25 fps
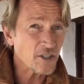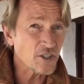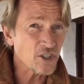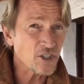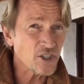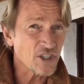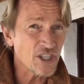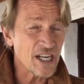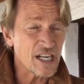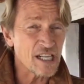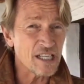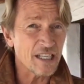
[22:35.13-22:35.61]

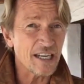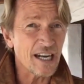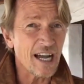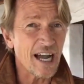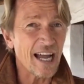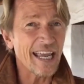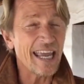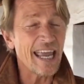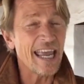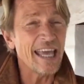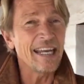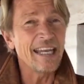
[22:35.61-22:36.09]
Ciel and
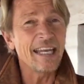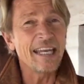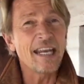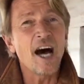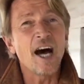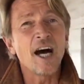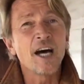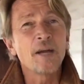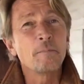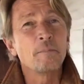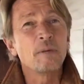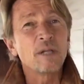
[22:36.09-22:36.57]
I and an
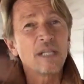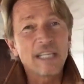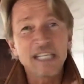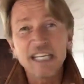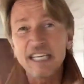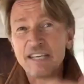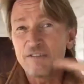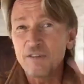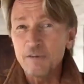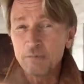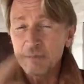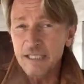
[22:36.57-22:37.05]

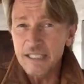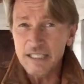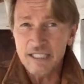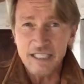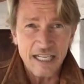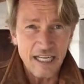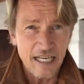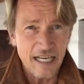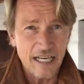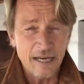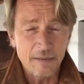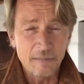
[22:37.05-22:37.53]
unbelievably
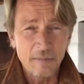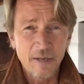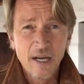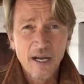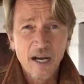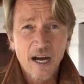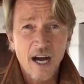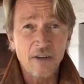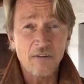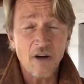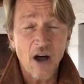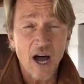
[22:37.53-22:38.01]
team
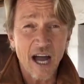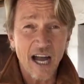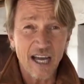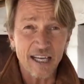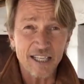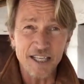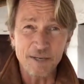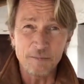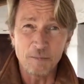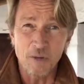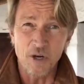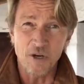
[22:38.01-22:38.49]
of
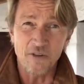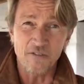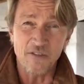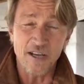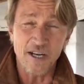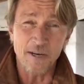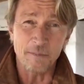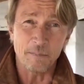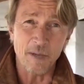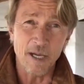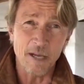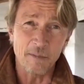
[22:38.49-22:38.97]
highly
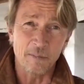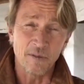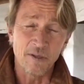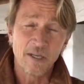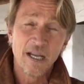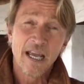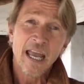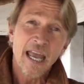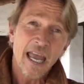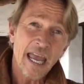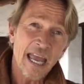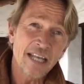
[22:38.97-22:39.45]
motivated people.
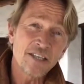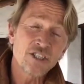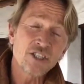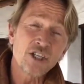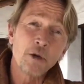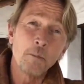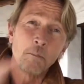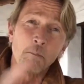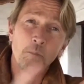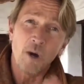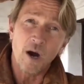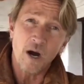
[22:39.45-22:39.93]
And
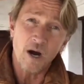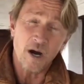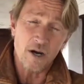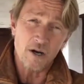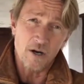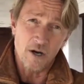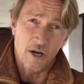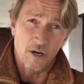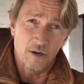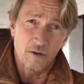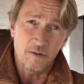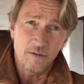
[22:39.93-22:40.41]

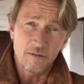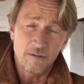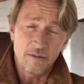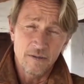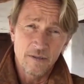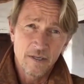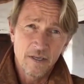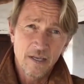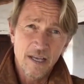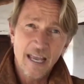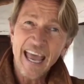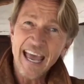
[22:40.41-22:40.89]
tomorrow
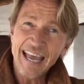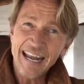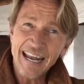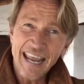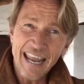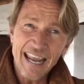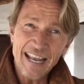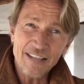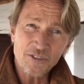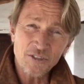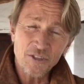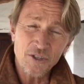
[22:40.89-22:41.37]
at
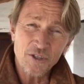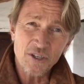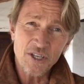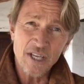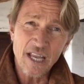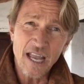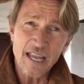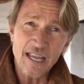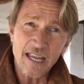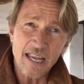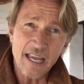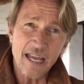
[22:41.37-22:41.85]
8:30
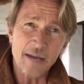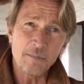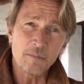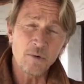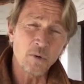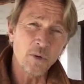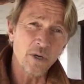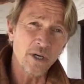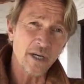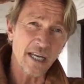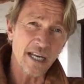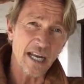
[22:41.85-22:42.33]
a.m.,
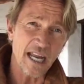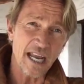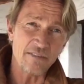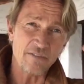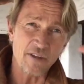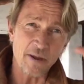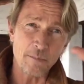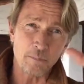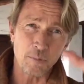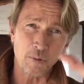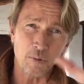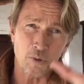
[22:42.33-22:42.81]
we are going to have a
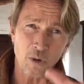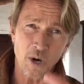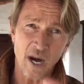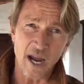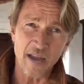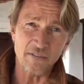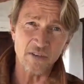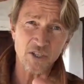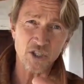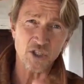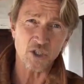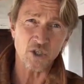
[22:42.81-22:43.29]

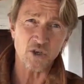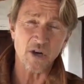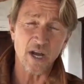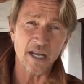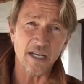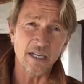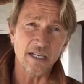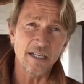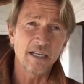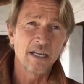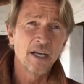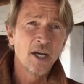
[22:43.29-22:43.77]
private
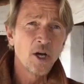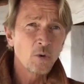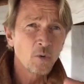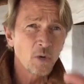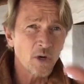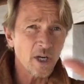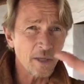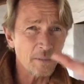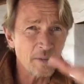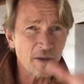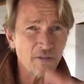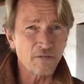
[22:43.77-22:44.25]
training. We're
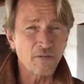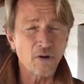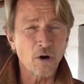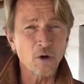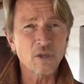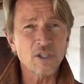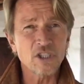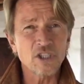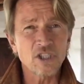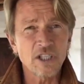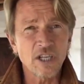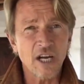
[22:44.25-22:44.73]
going to be
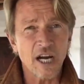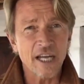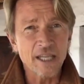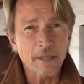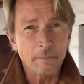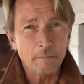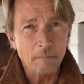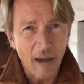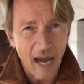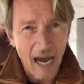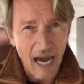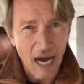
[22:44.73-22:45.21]
focusing on the
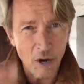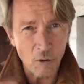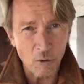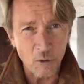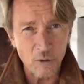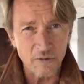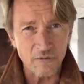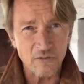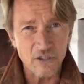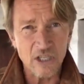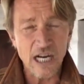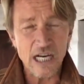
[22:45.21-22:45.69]
power
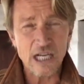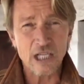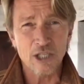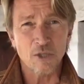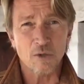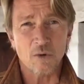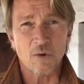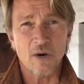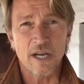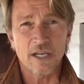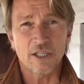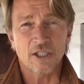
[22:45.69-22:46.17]
of
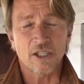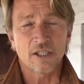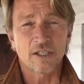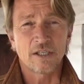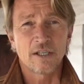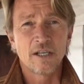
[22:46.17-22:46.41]
declaration.